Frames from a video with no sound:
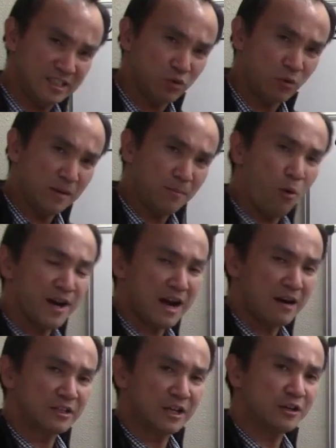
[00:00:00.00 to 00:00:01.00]
want to point
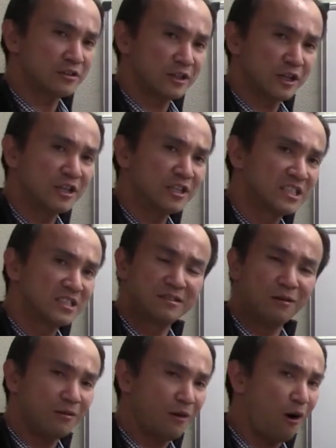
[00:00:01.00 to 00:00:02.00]
out, there are
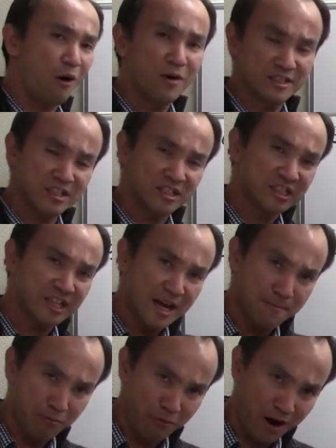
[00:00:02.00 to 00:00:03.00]
always the
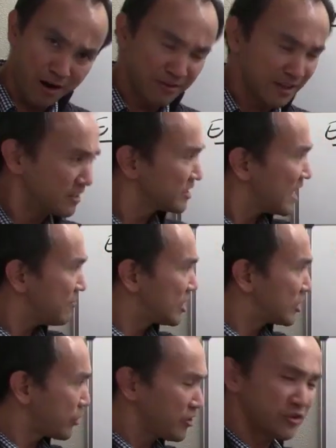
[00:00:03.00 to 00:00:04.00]
same problem and the same
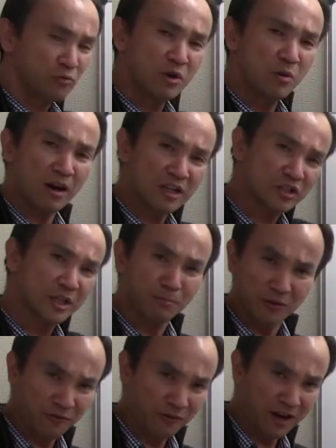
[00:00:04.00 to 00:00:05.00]
instruction. We want to
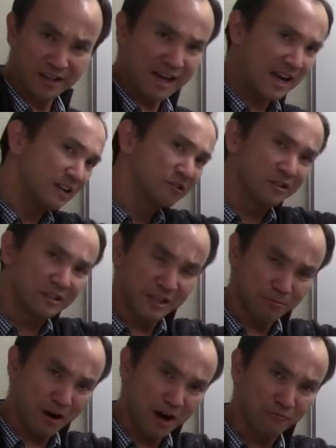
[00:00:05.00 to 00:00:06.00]
simplify that earlier
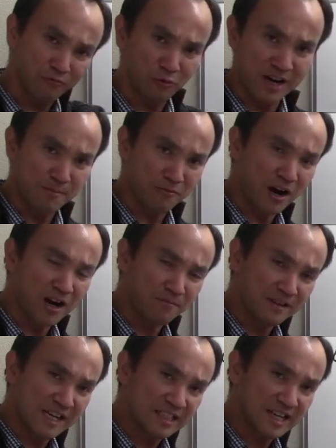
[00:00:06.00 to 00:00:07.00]
problem where I brought up
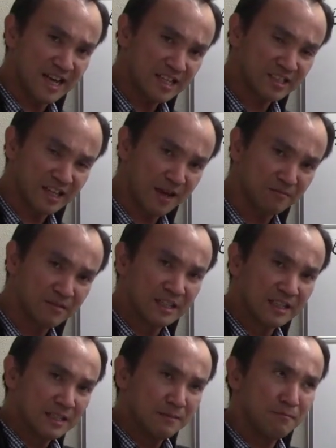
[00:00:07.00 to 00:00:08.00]
the exact same
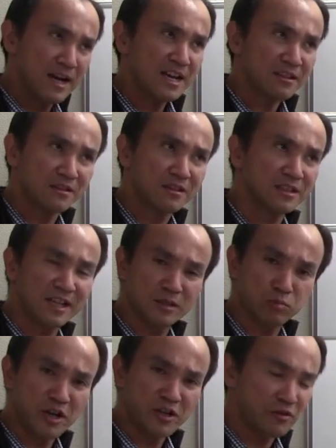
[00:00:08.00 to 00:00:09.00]
math
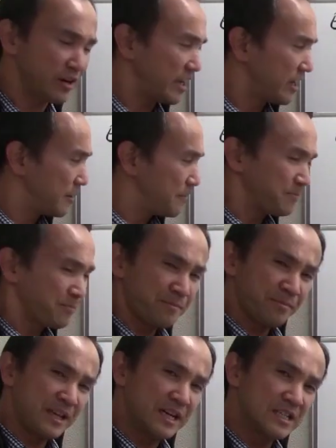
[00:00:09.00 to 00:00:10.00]
expression right here.
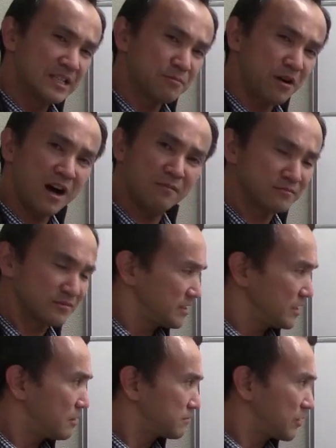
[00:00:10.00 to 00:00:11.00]
The other problem,
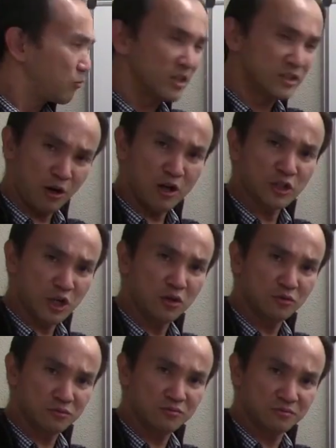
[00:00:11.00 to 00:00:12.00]
it was
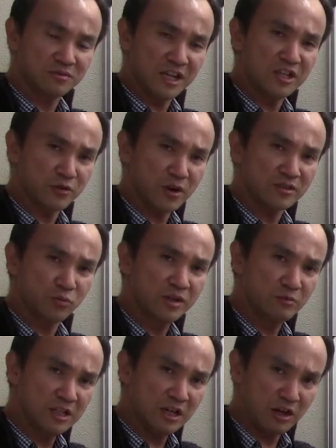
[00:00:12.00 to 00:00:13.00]
also we
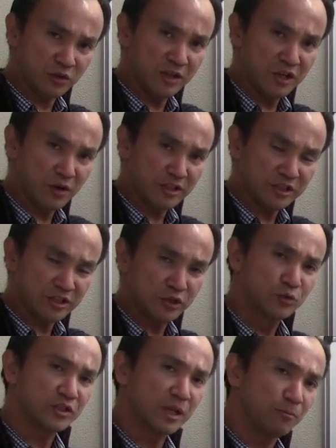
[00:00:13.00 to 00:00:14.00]
were also instructed
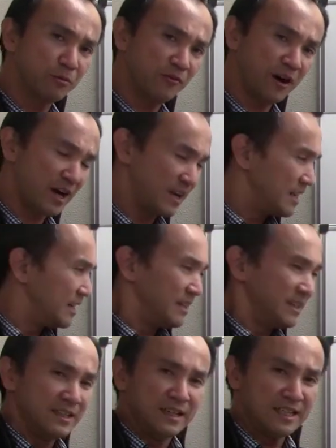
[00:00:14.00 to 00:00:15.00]
to simplify.
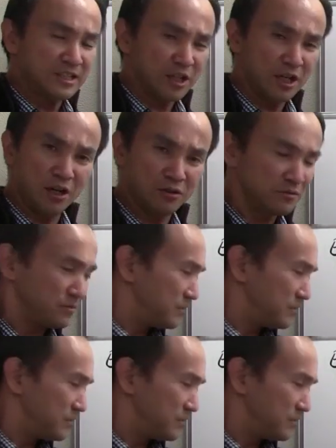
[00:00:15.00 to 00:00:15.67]
And so